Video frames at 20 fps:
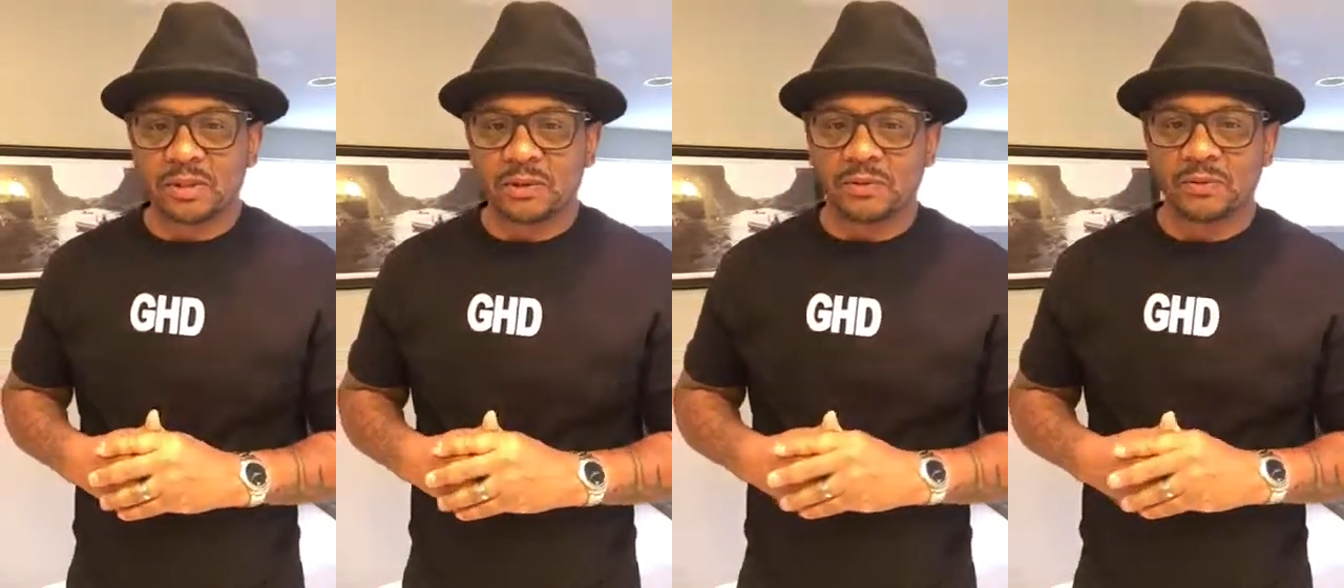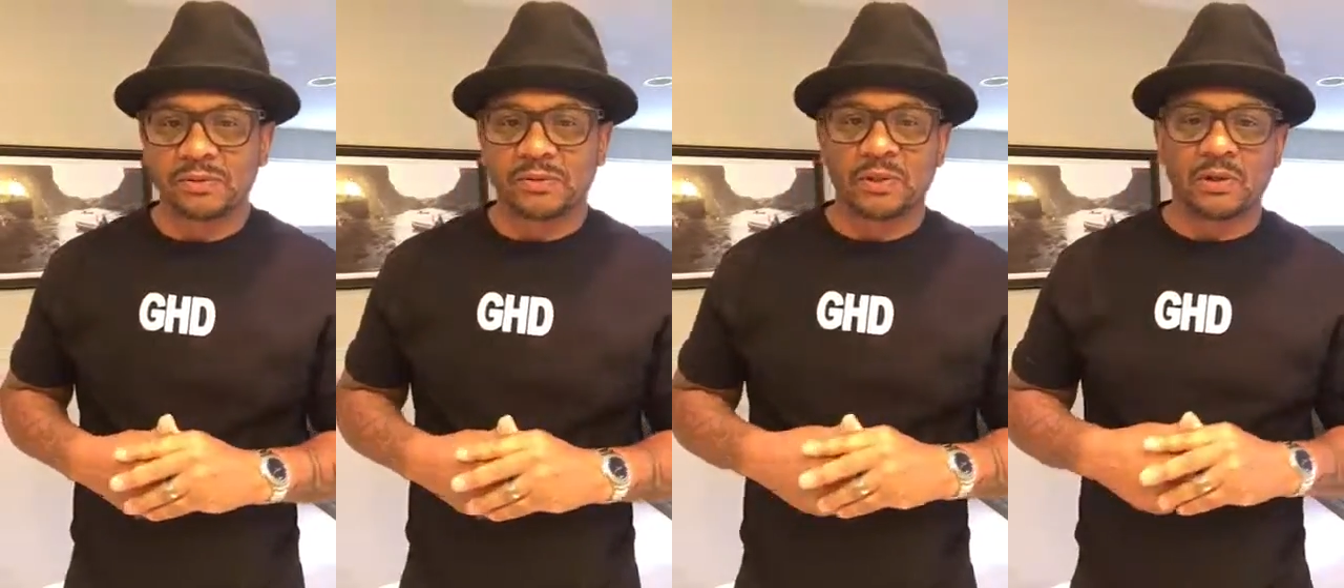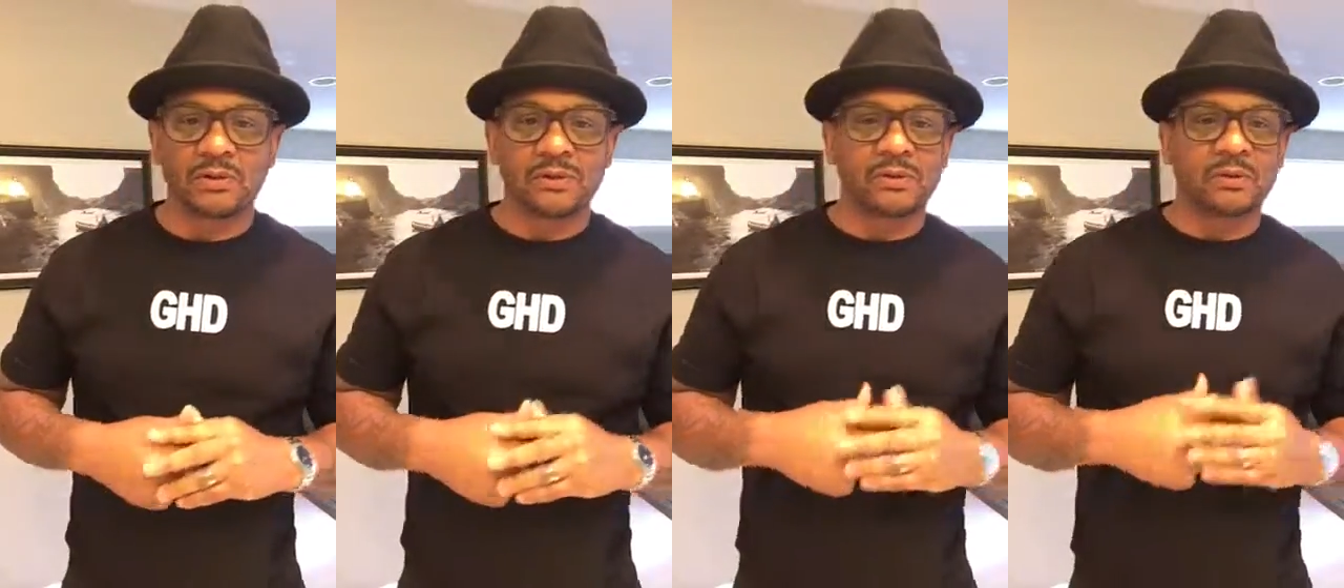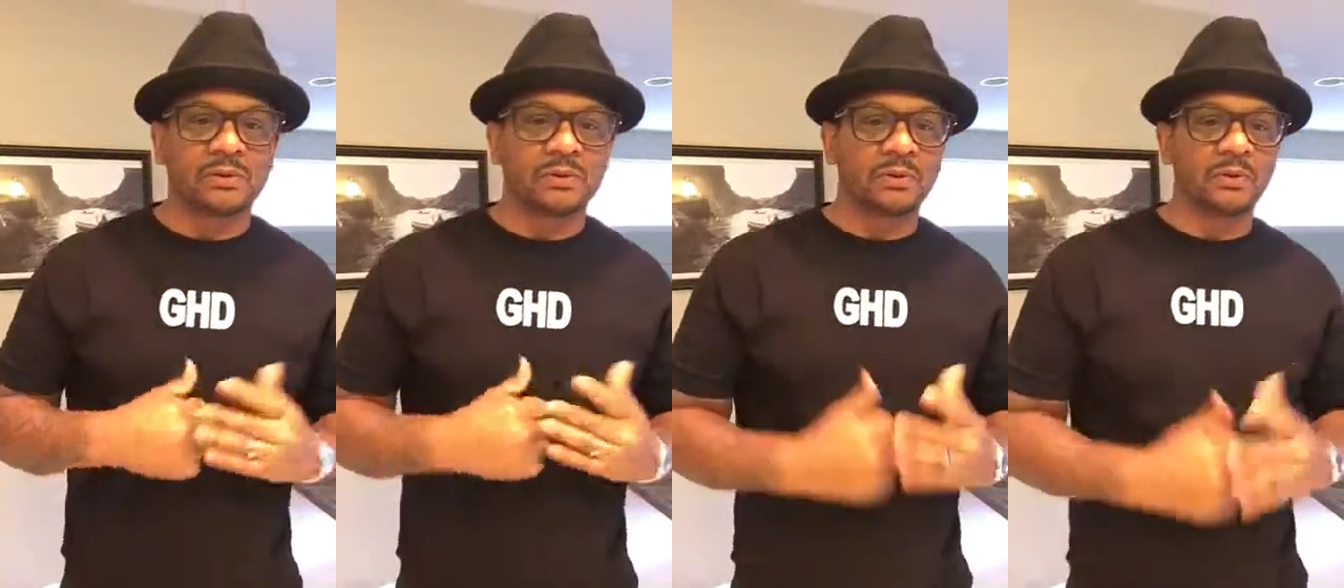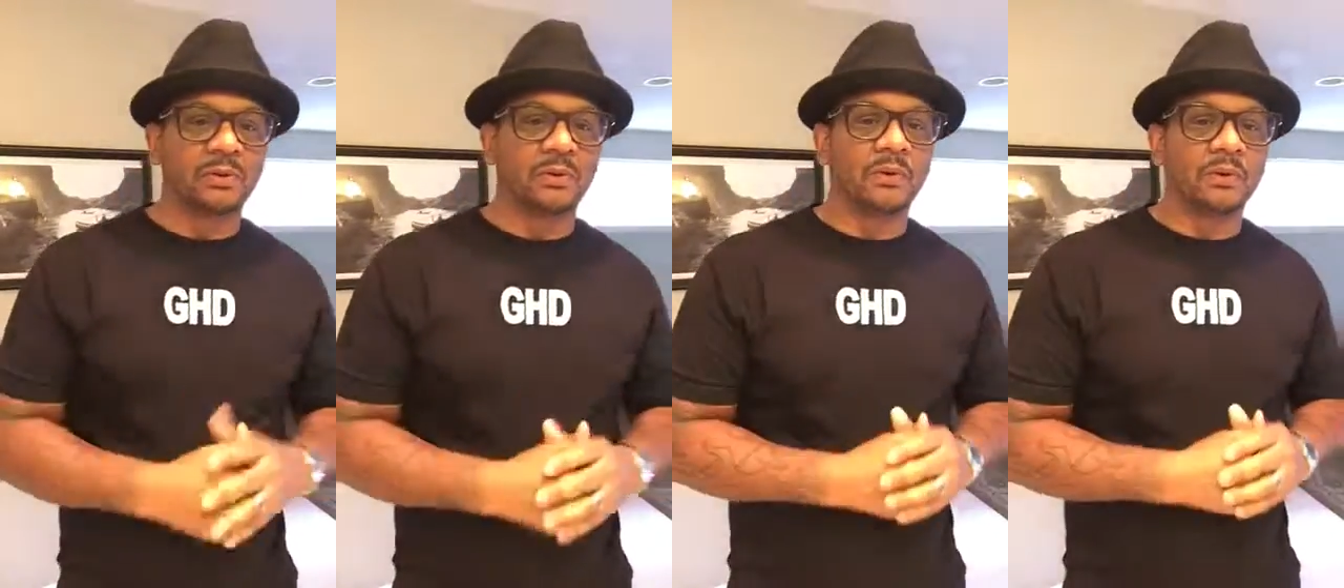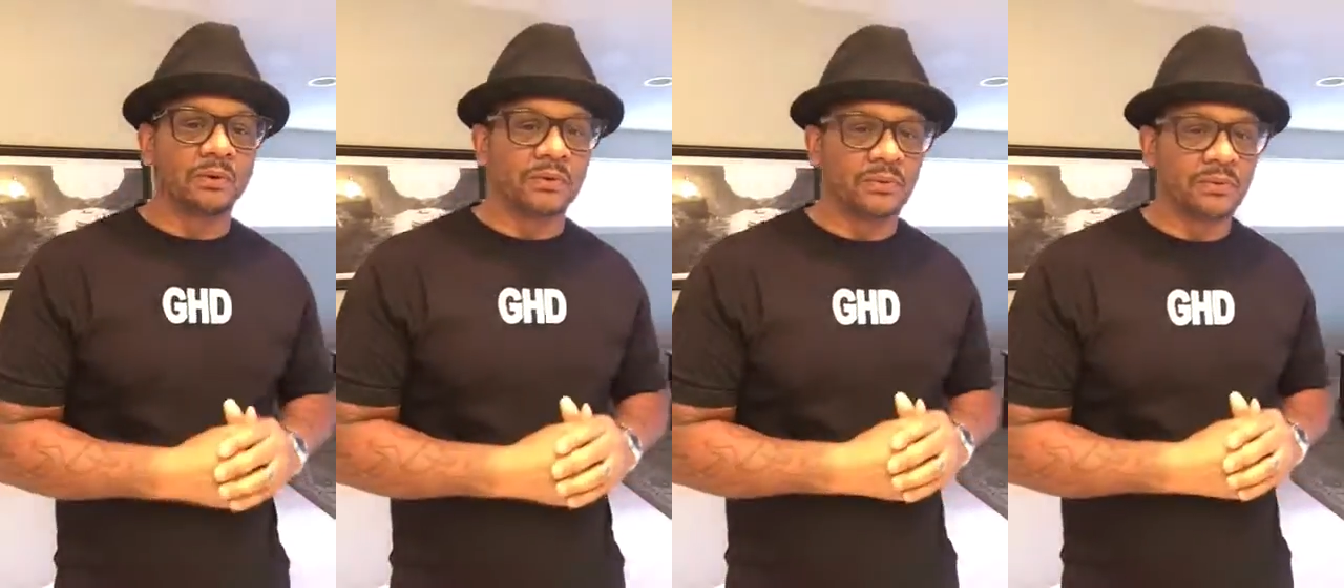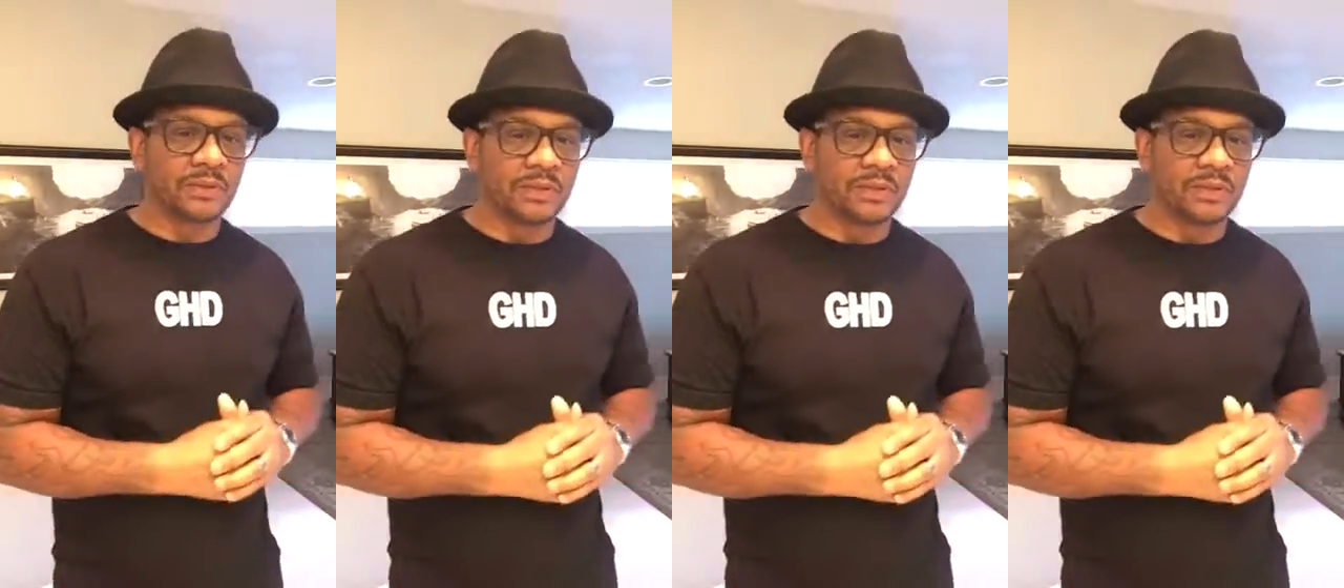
who is also co-owner,